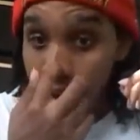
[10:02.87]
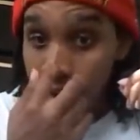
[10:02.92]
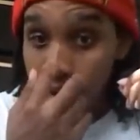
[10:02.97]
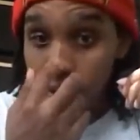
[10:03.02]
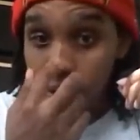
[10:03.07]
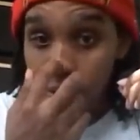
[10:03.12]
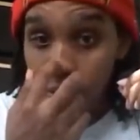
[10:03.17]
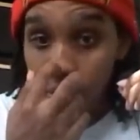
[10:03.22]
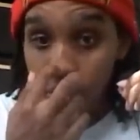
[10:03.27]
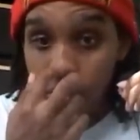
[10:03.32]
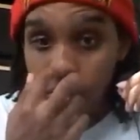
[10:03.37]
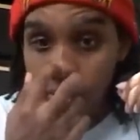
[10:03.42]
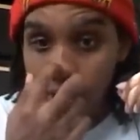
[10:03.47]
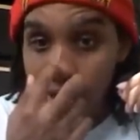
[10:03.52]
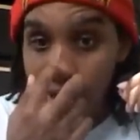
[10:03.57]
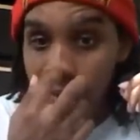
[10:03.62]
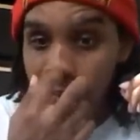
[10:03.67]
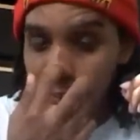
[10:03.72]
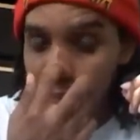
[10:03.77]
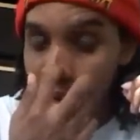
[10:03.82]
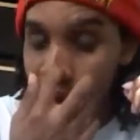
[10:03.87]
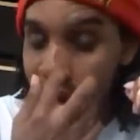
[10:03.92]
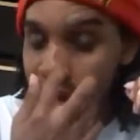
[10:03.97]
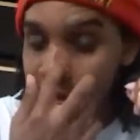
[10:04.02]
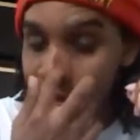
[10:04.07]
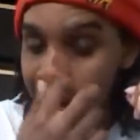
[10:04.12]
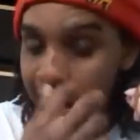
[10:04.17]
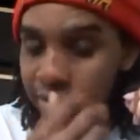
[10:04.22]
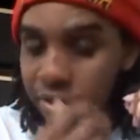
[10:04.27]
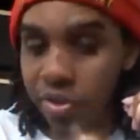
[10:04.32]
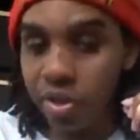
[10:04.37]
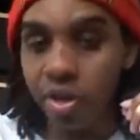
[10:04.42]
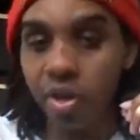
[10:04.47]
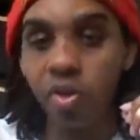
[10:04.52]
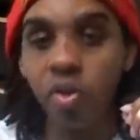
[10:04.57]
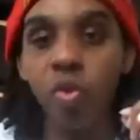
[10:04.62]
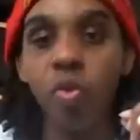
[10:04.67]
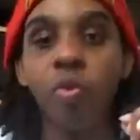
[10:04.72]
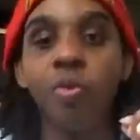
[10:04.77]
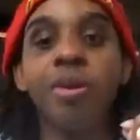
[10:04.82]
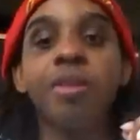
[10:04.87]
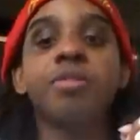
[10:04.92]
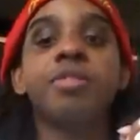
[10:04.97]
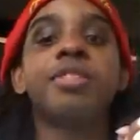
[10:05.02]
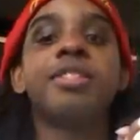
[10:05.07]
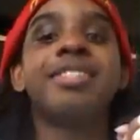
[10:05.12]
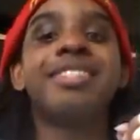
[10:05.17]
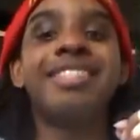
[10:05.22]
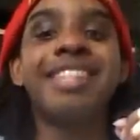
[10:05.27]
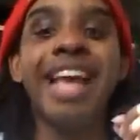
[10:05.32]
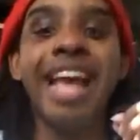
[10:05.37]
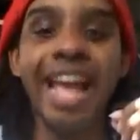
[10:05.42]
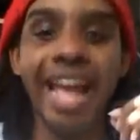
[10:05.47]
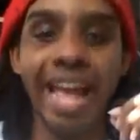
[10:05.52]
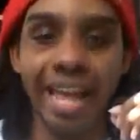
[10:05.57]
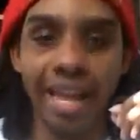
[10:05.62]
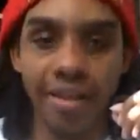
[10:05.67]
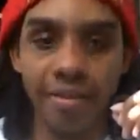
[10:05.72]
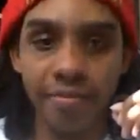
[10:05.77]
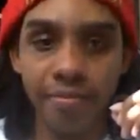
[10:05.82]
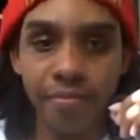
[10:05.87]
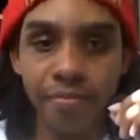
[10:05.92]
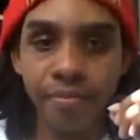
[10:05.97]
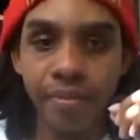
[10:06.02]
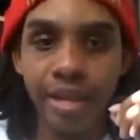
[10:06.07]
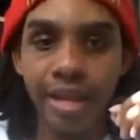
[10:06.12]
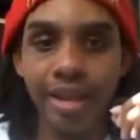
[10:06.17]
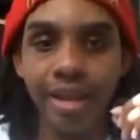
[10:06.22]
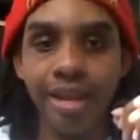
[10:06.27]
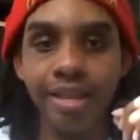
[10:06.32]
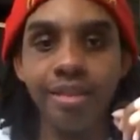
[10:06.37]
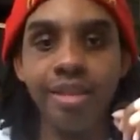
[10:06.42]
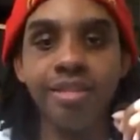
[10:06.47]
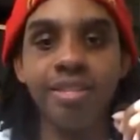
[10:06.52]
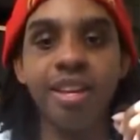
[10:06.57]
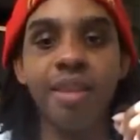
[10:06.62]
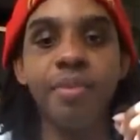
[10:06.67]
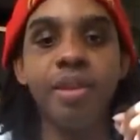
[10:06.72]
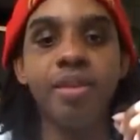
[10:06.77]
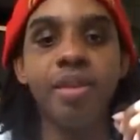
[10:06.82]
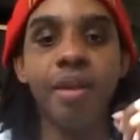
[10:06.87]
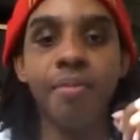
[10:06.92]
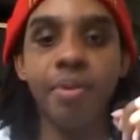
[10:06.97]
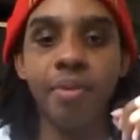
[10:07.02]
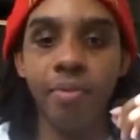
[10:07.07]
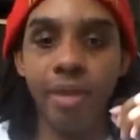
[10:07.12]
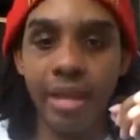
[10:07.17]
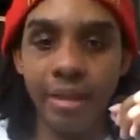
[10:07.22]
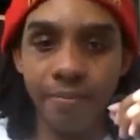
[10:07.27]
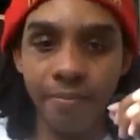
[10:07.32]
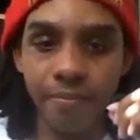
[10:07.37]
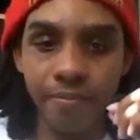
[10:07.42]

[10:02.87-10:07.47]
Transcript: Do you think Brock Lesnar will stay in the WWE?